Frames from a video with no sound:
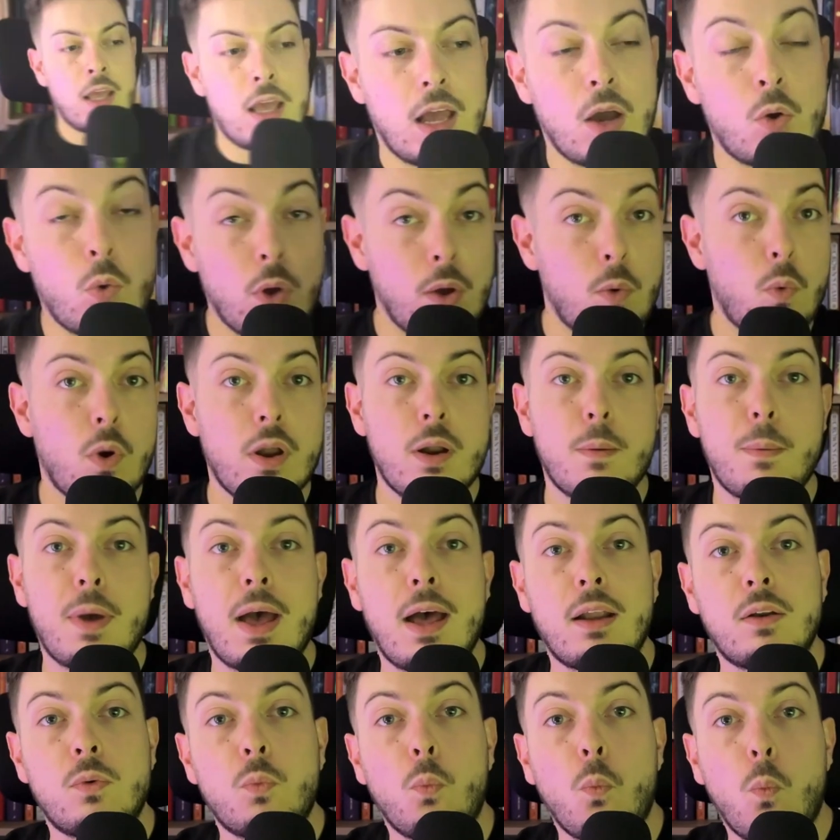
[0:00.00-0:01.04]
A quick one
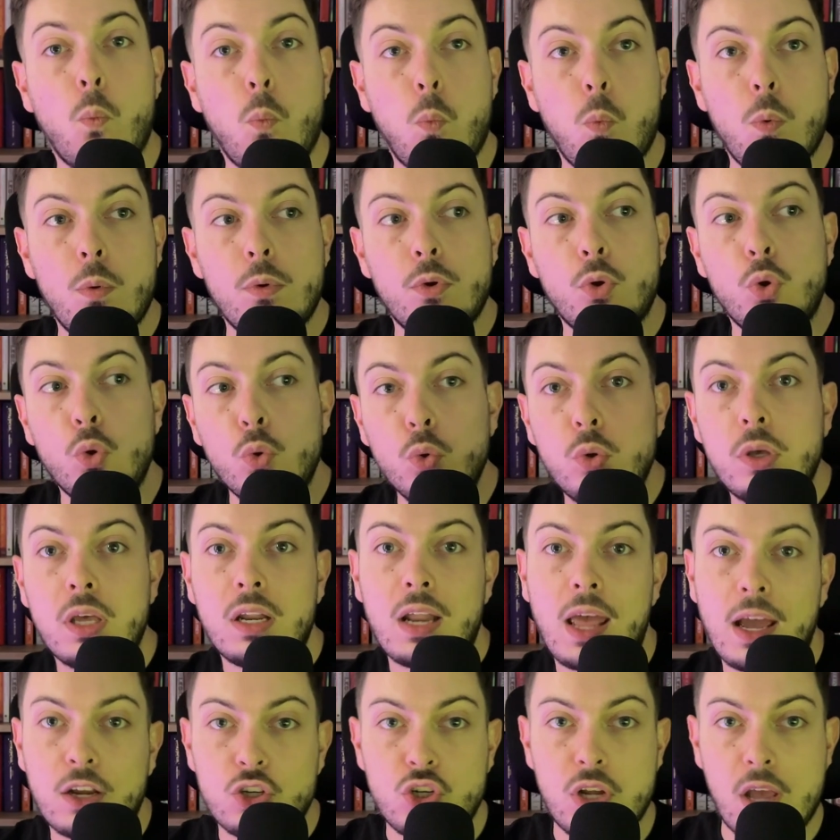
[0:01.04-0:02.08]
about who can
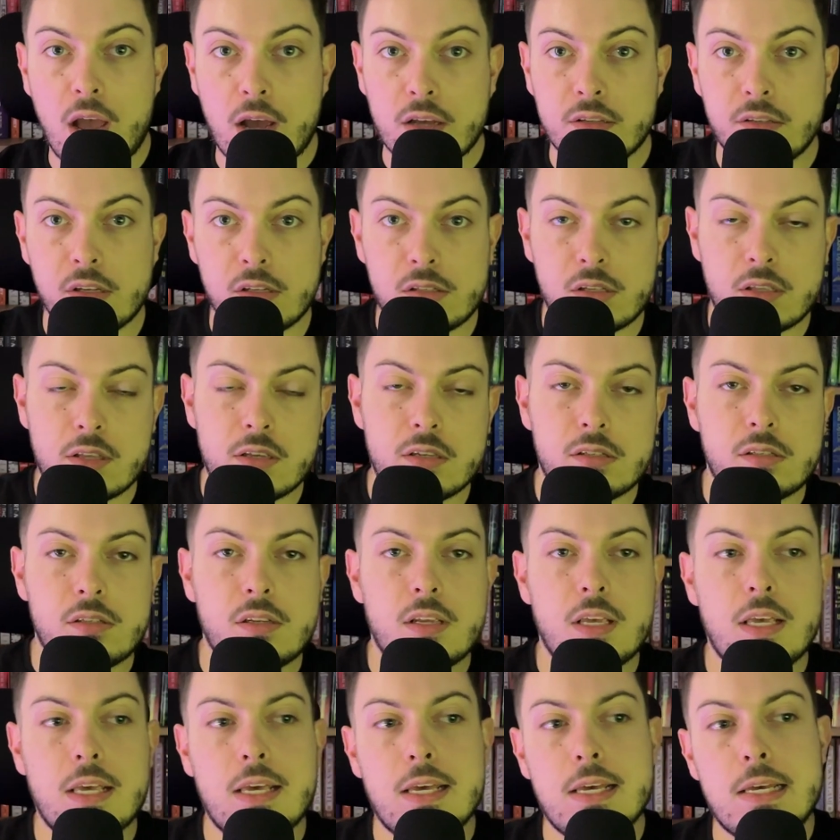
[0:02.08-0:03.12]
actually access this
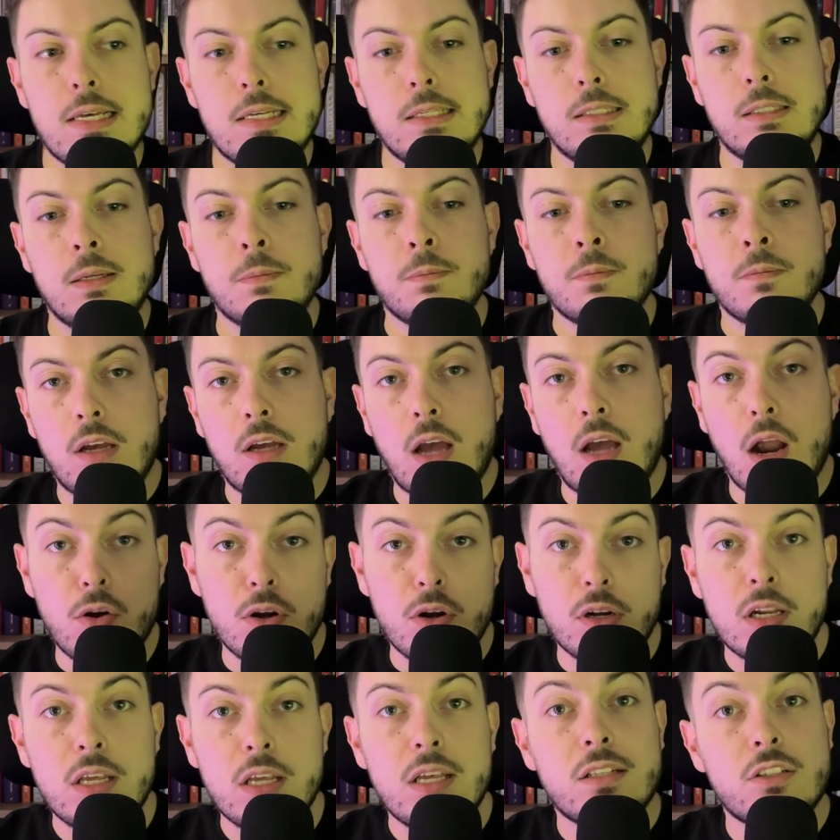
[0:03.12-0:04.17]
is
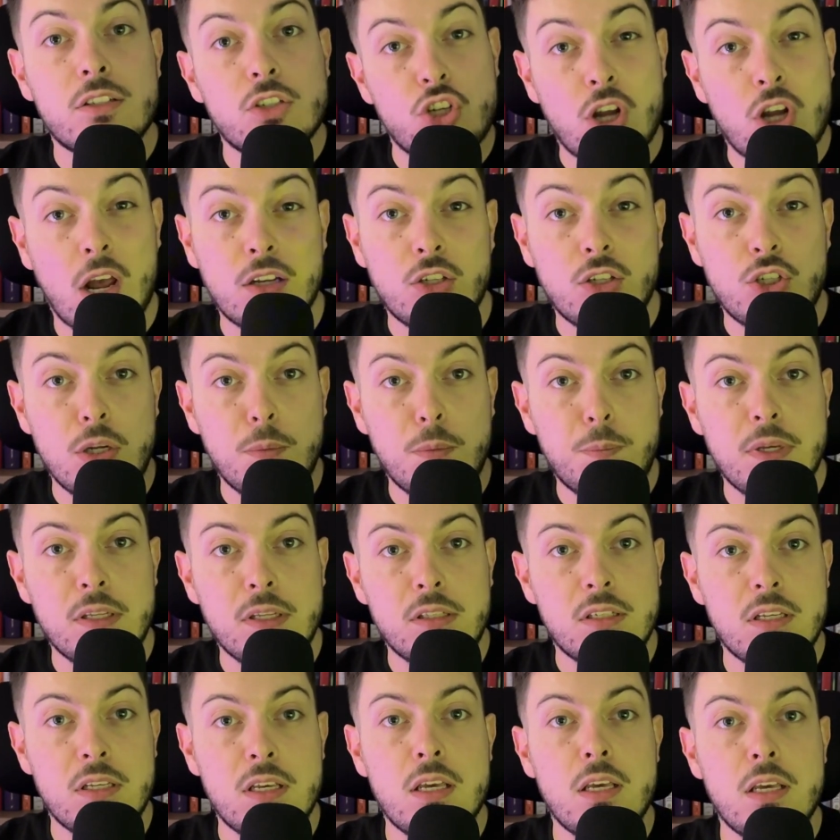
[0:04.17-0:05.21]
currently it's
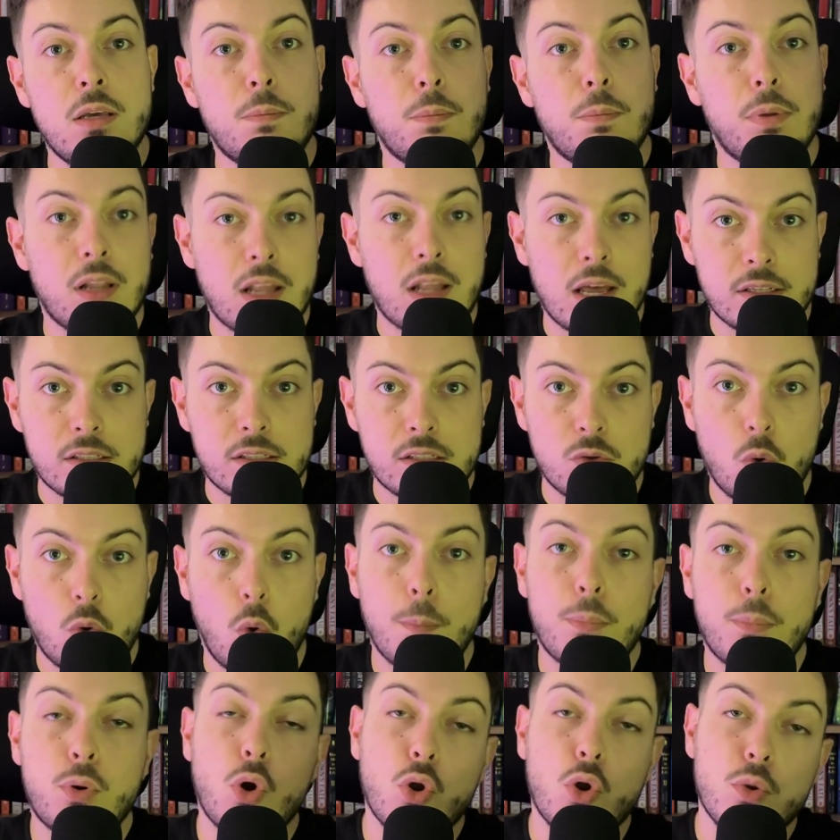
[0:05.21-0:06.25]
ChatGPT Plus or
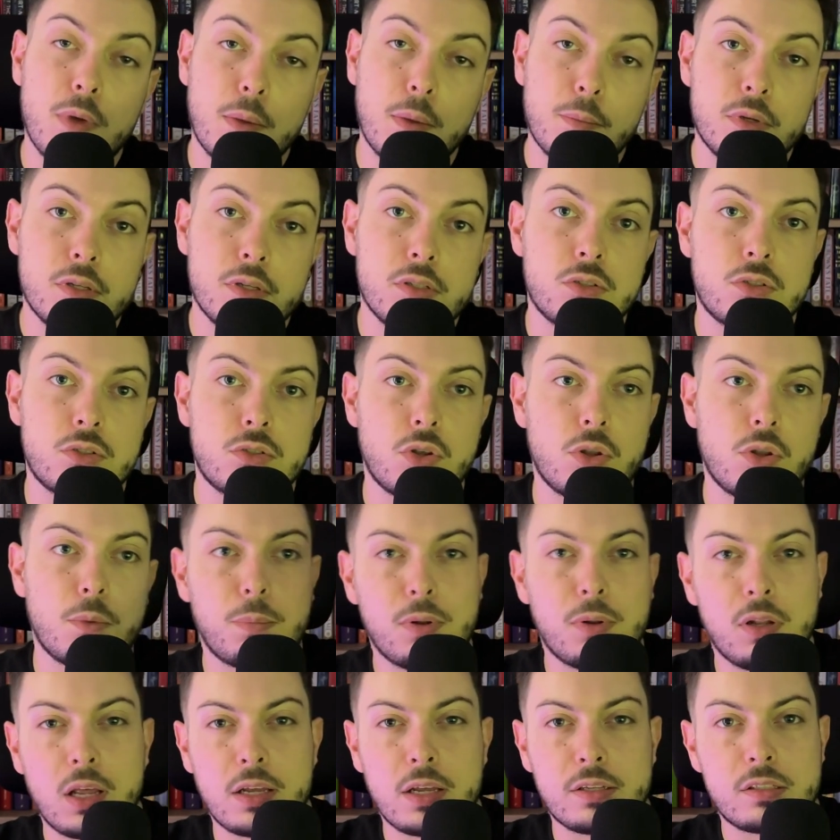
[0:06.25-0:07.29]
Pro members. So the
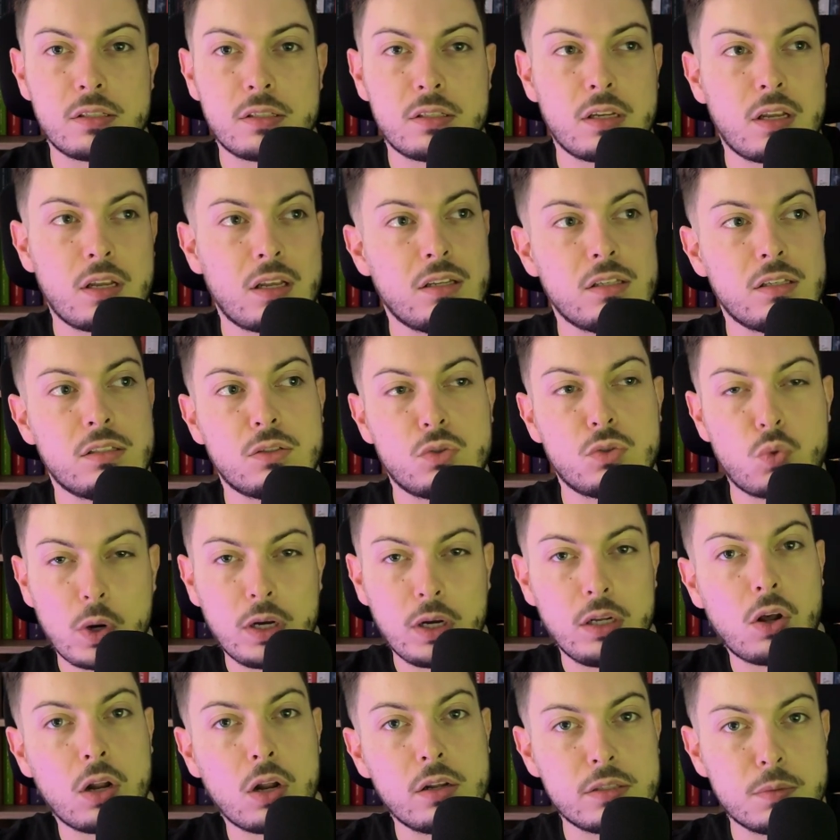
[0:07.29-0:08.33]
Plus is
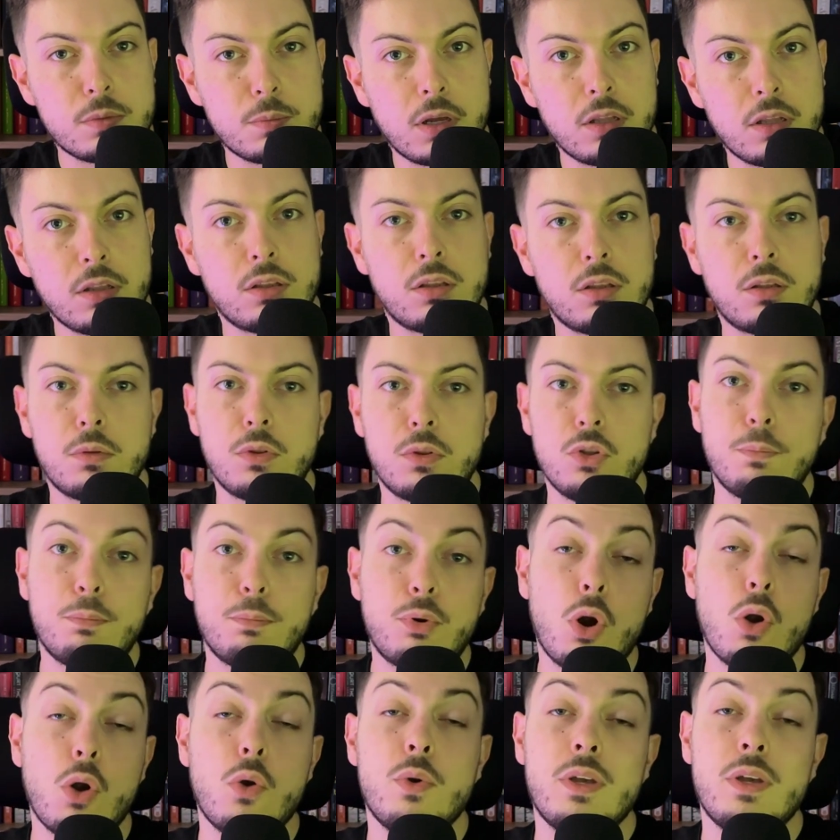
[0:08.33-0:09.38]
$20 a month. The
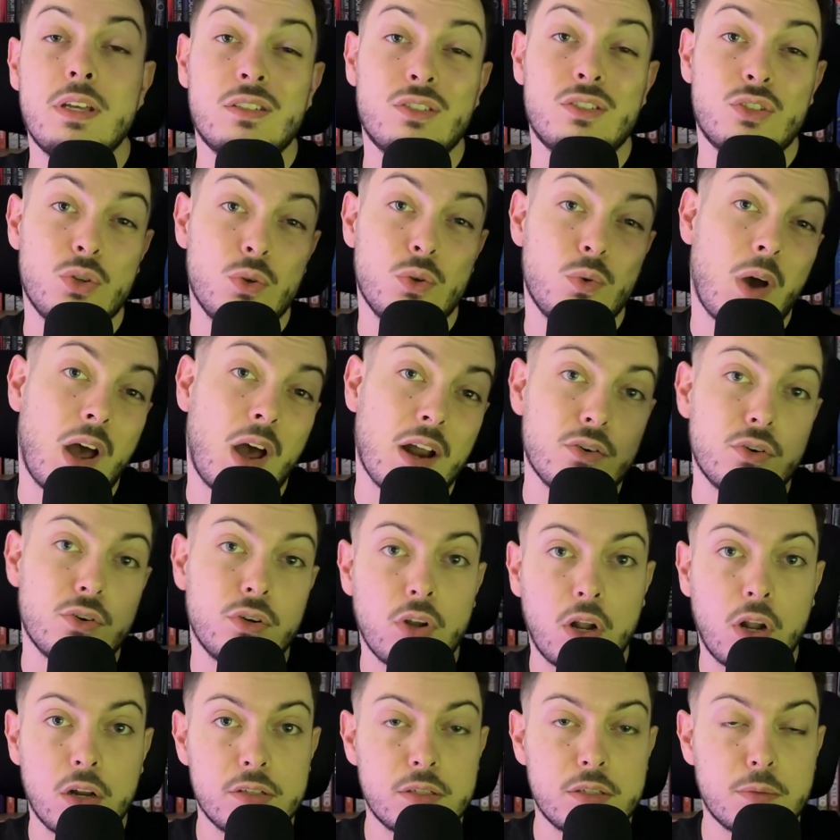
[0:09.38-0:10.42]
Pro is
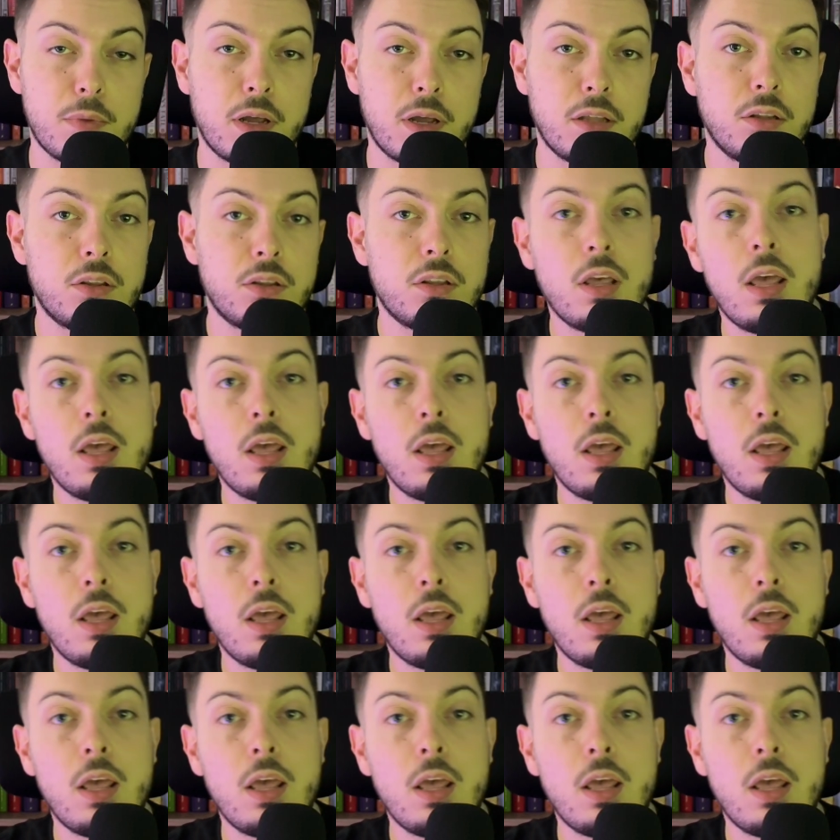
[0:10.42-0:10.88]
$200 a month.